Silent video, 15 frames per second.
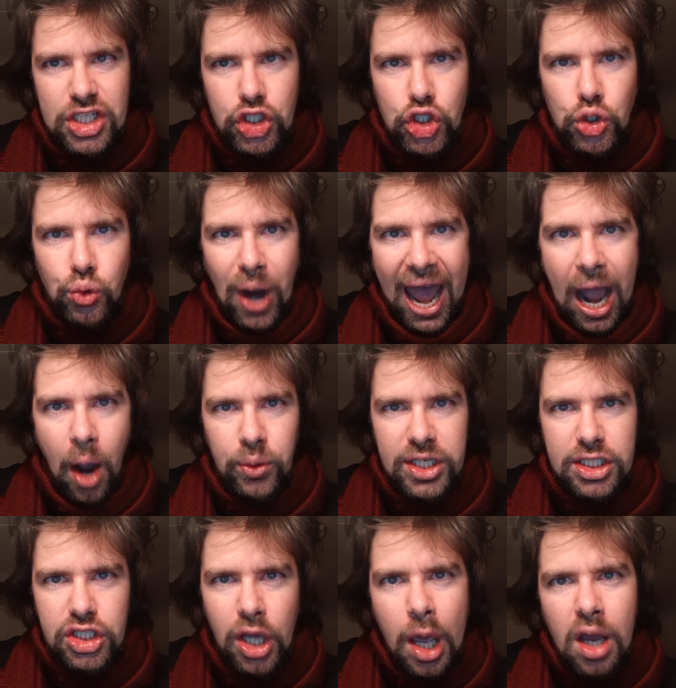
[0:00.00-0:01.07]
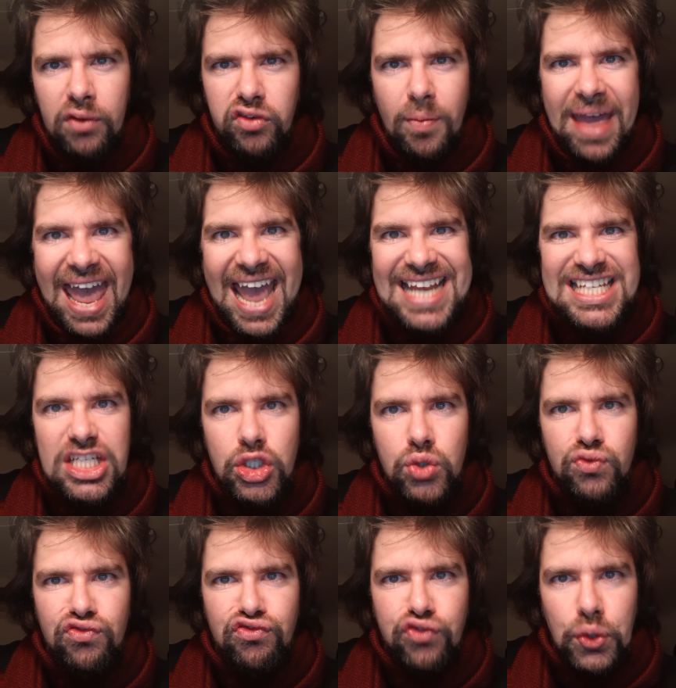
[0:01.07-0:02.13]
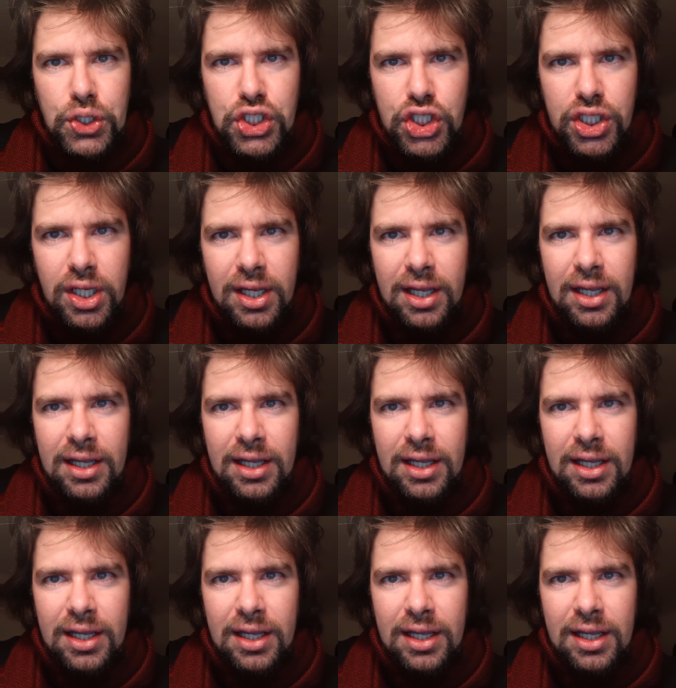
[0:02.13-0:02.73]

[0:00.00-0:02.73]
and shrouded from head to foot